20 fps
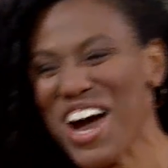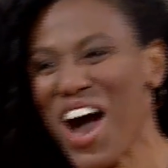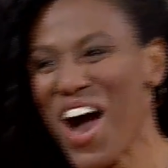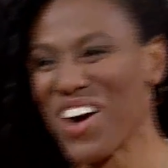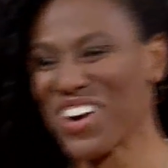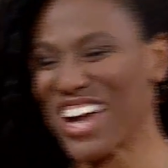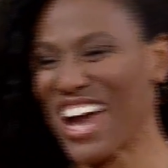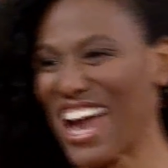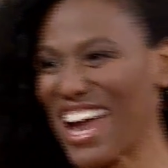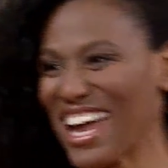
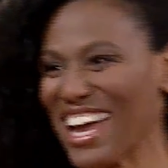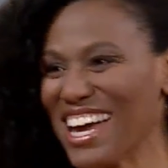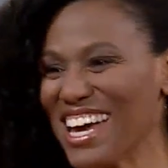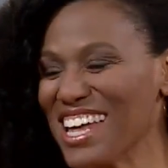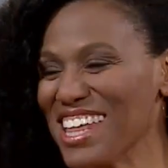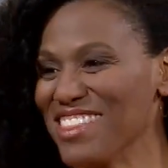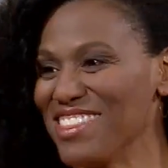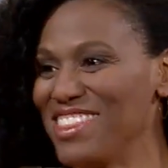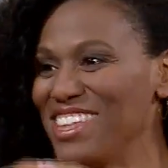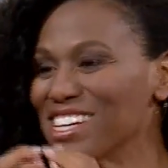Okay,
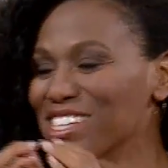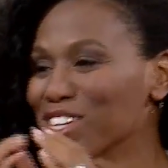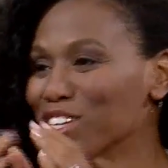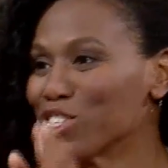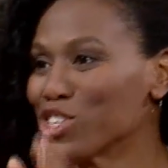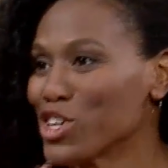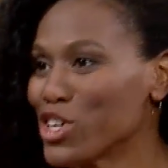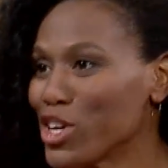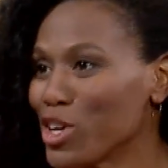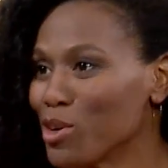this is
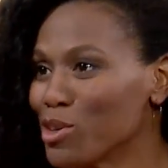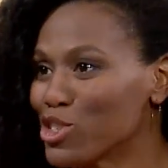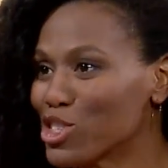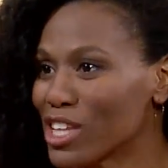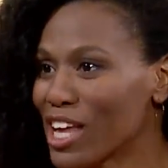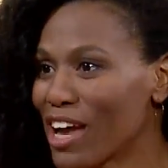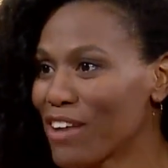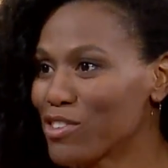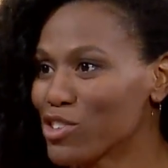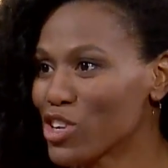a huge
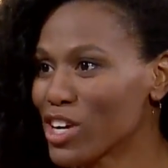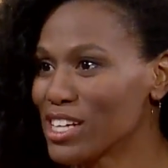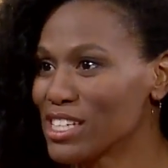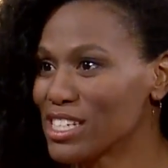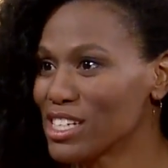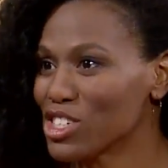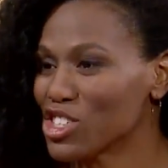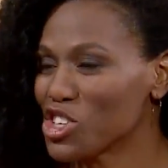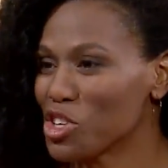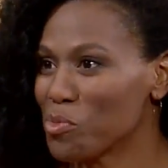life
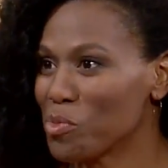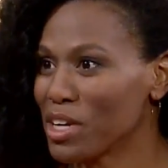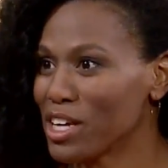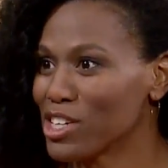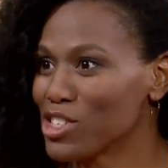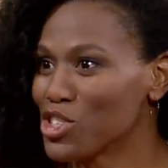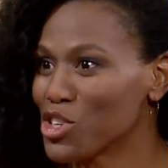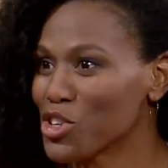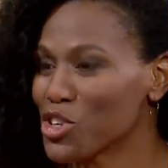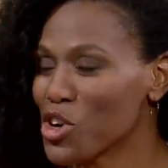transition because you're